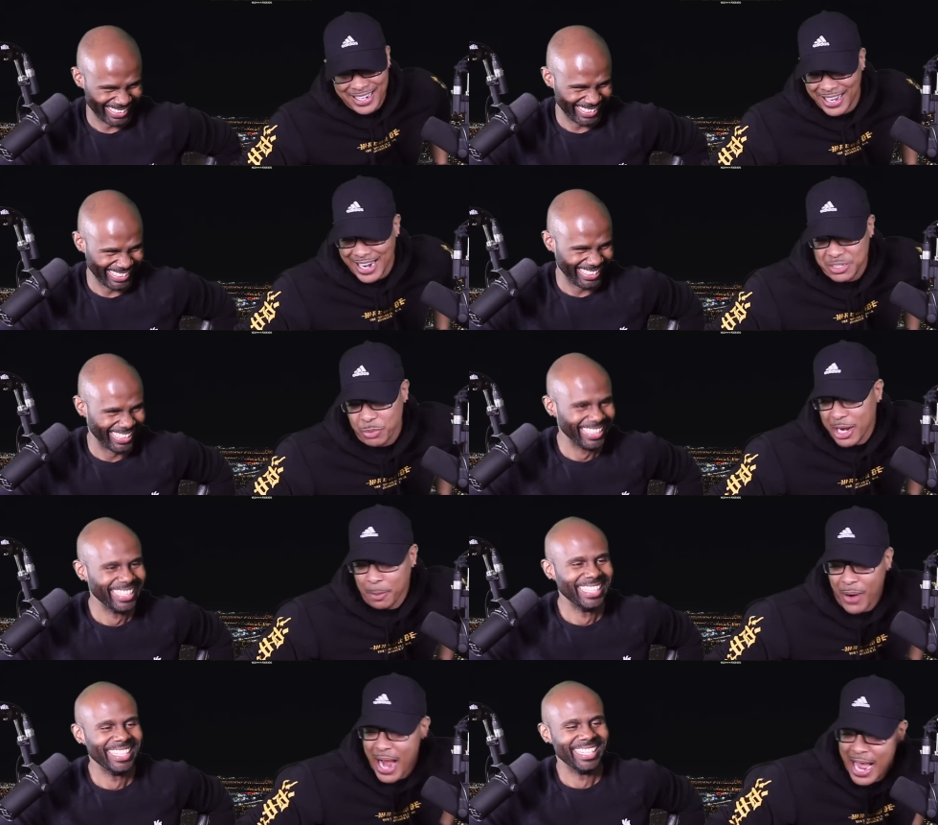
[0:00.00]
Speaker 1: yeah, that's
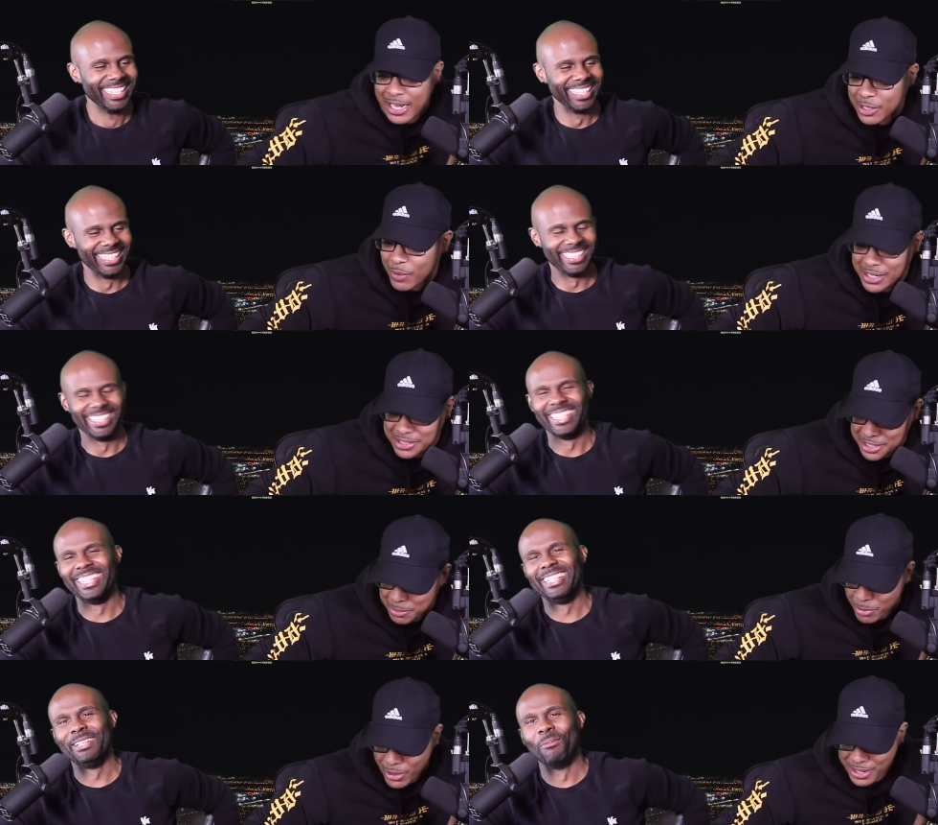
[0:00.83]
right up my alley right
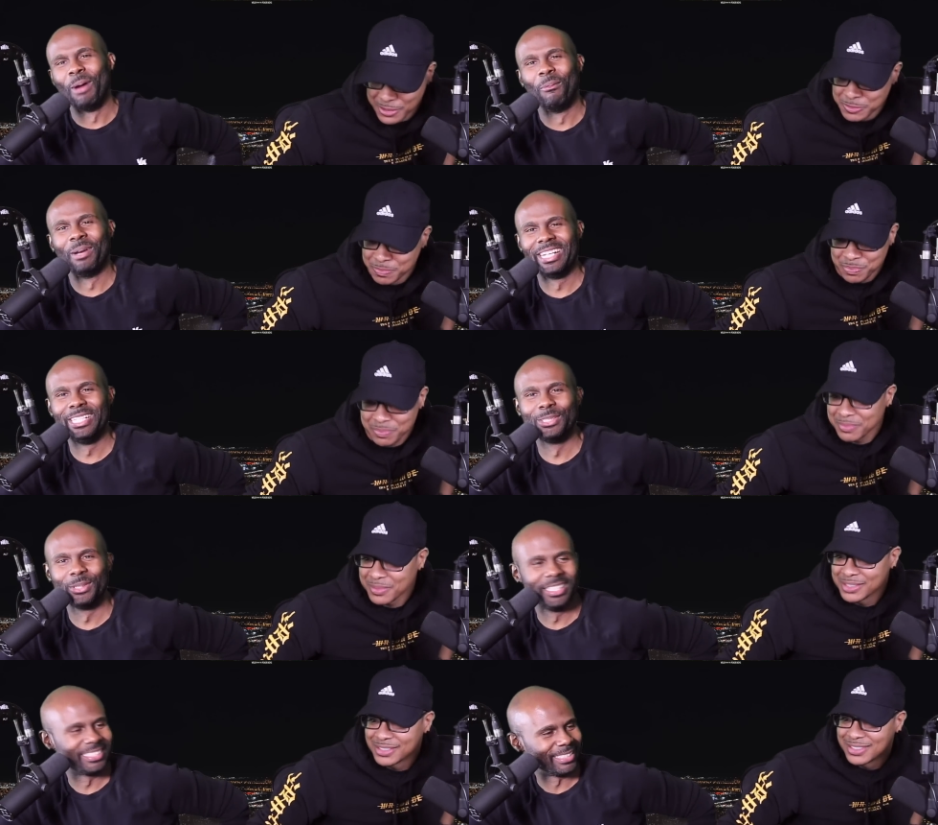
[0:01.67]
there. He, what, what, did he
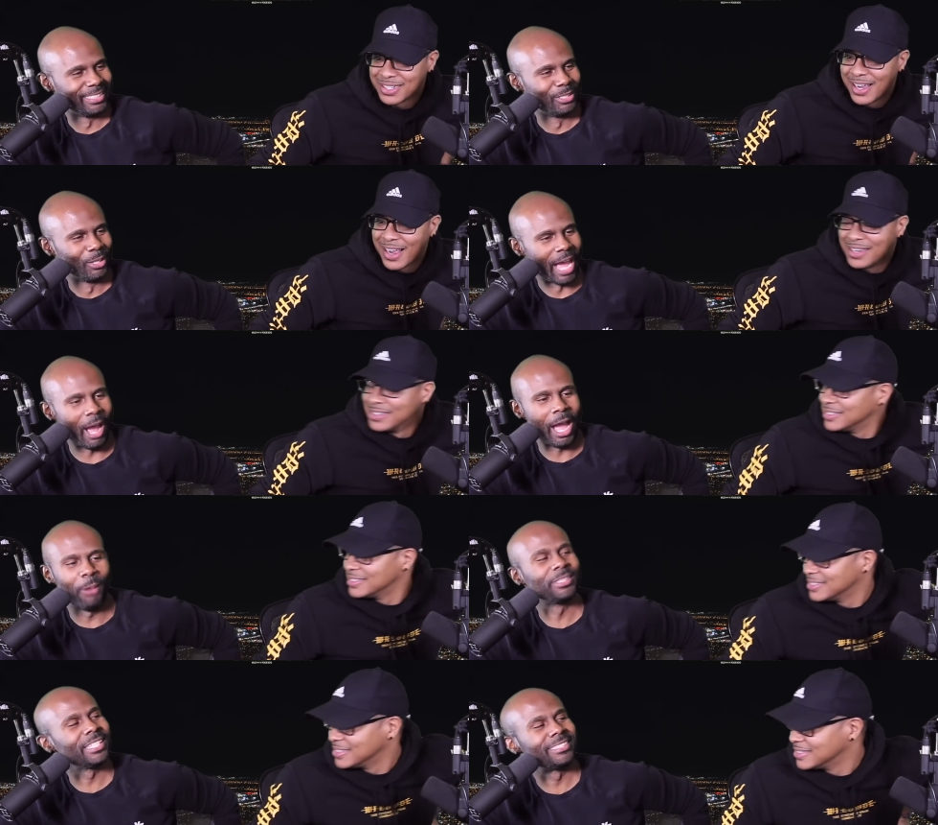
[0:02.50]
do
Speaker 2: this? How,
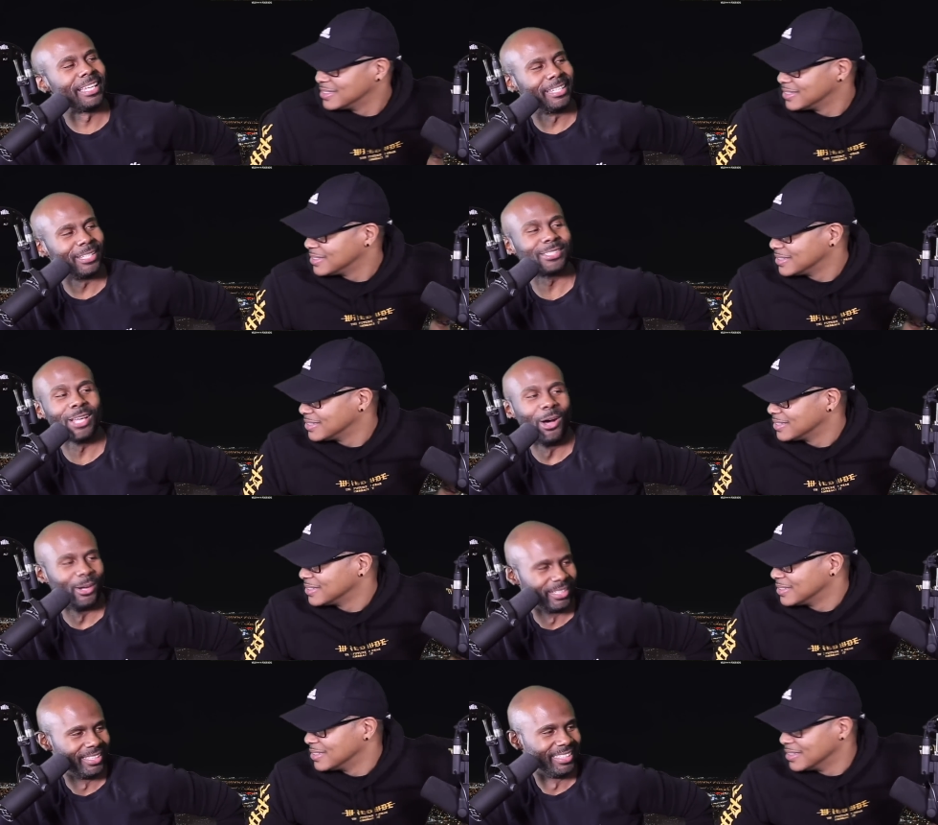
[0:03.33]
how was he singing this
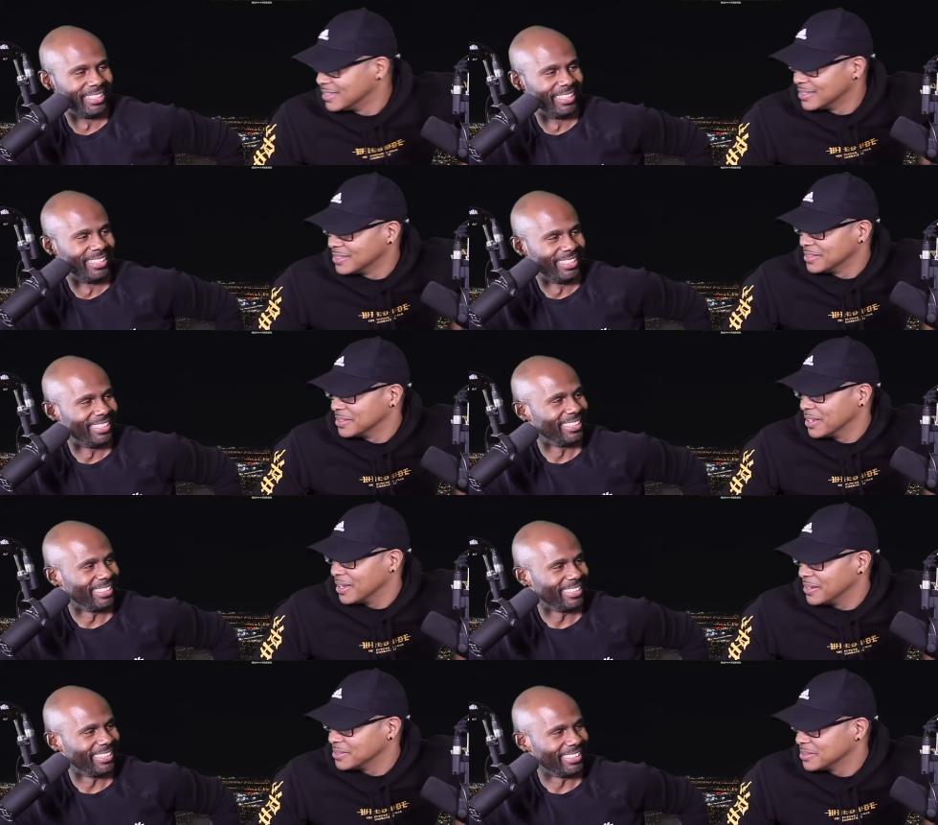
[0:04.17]
song?
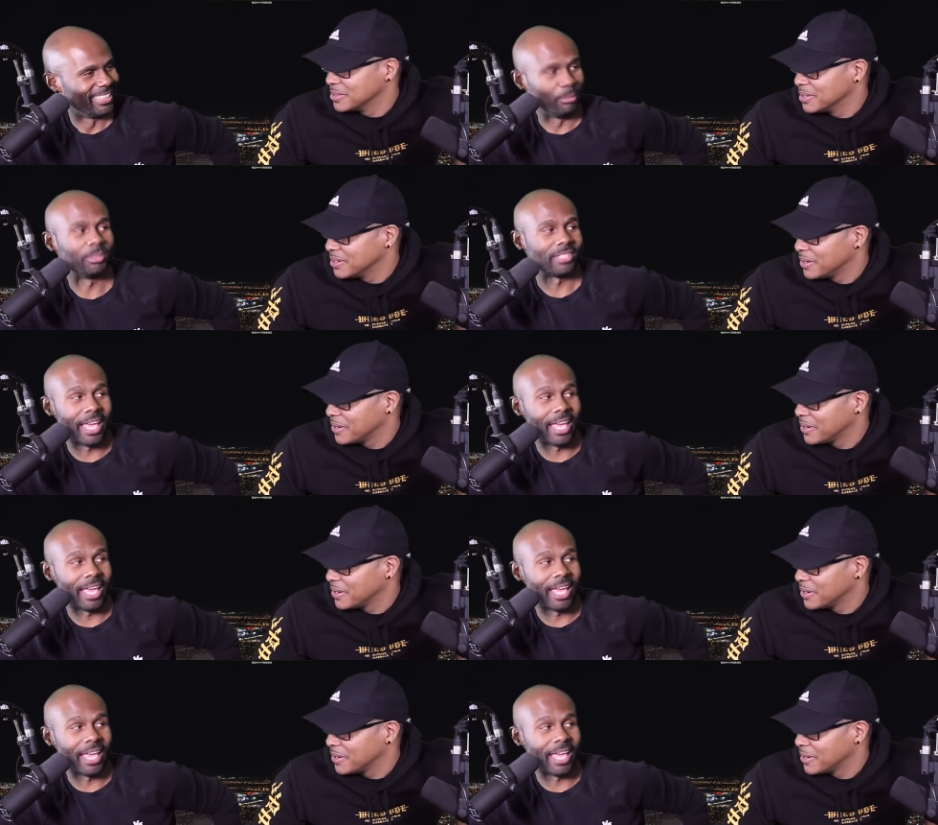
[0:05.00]
He was